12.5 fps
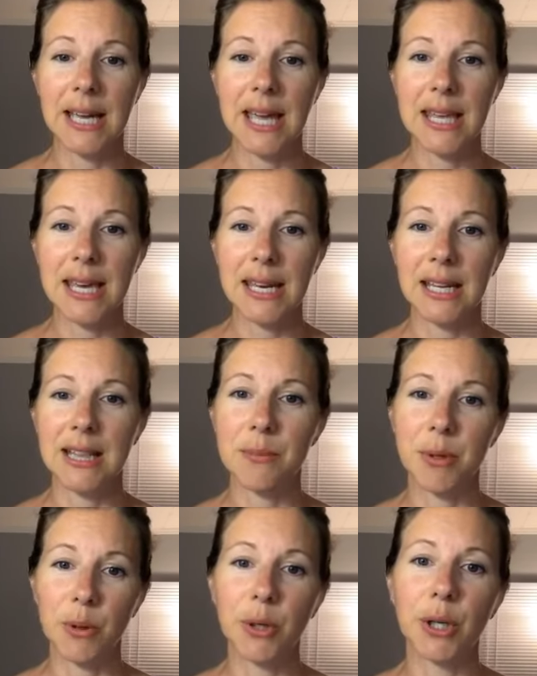and getting the
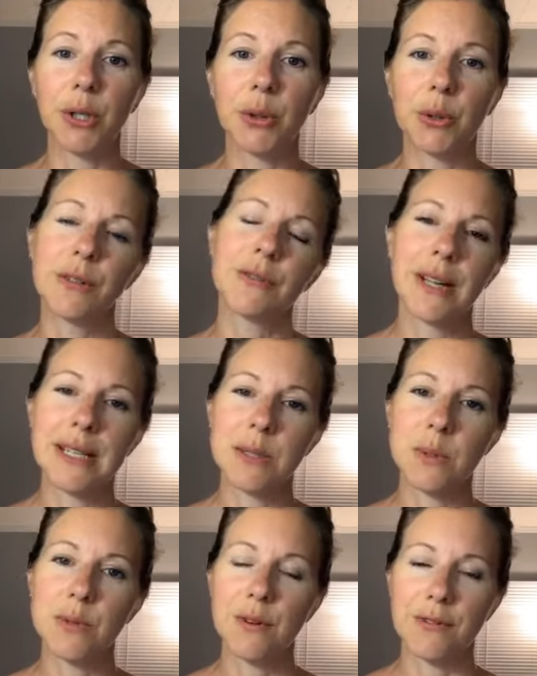BOGO, or I guess
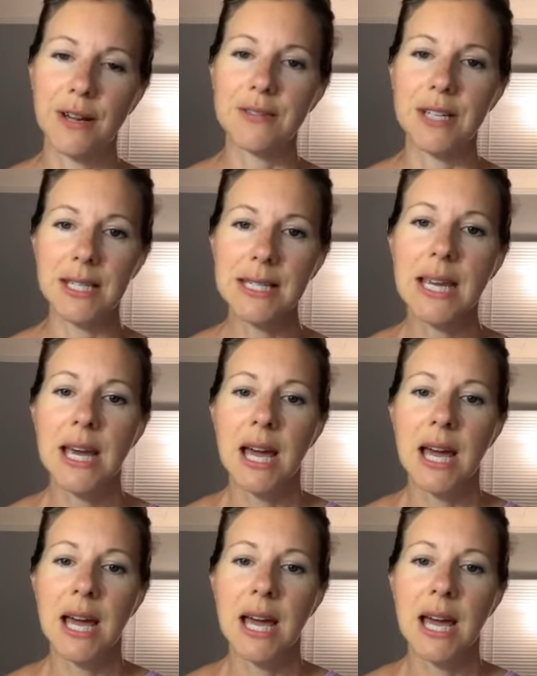it was for 5 days,